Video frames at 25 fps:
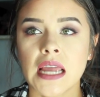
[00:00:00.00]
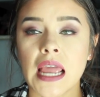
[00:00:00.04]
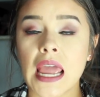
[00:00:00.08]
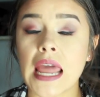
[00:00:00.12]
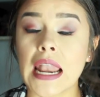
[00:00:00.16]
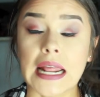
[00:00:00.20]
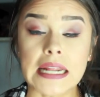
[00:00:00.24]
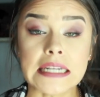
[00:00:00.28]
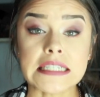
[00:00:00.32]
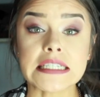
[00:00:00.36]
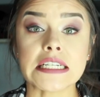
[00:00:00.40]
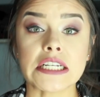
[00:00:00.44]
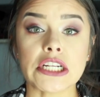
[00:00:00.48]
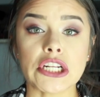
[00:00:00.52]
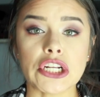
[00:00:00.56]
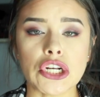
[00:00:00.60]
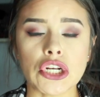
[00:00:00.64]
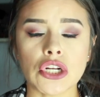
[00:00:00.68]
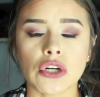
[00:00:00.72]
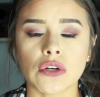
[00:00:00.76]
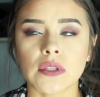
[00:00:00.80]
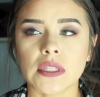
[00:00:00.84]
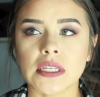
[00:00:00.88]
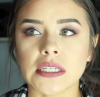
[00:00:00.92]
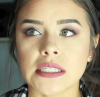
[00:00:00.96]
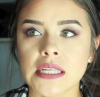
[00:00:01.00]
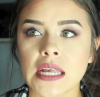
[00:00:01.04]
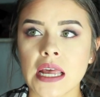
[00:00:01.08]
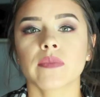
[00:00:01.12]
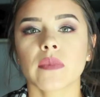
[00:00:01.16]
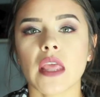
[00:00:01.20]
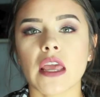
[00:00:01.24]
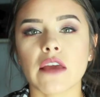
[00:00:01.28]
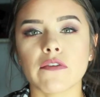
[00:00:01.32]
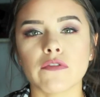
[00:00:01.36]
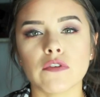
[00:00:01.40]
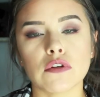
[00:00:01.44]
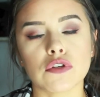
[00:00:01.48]
and I didn't know this,
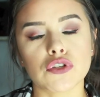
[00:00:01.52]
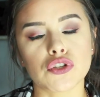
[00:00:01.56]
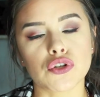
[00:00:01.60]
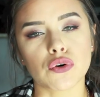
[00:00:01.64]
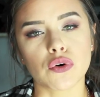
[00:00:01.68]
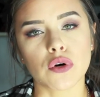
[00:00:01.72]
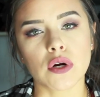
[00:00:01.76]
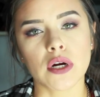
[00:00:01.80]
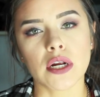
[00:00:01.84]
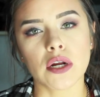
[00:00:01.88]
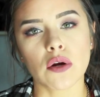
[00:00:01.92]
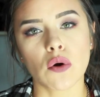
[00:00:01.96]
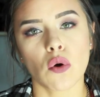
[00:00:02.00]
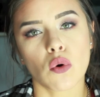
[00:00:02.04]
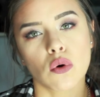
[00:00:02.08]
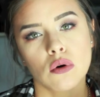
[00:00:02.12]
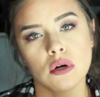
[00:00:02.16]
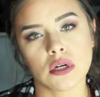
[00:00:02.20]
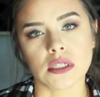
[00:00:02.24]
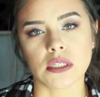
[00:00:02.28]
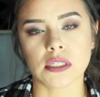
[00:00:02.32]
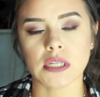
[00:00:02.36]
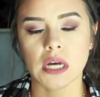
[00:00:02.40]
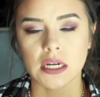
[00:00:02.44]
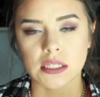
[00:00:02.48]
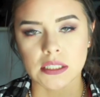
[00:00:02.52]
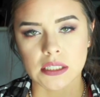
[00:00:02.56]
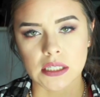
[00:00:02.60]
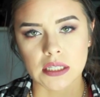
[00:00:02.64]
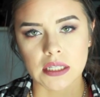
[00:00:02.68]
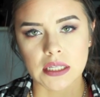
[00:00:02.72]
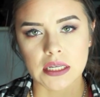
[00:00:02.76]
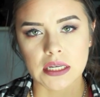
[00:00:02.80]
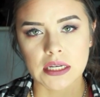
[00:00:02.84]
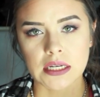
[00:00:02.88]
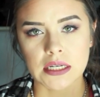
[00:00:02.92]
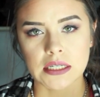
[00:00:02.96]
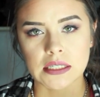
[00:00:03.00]
if you store it
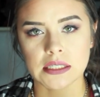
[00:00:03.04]
horizontally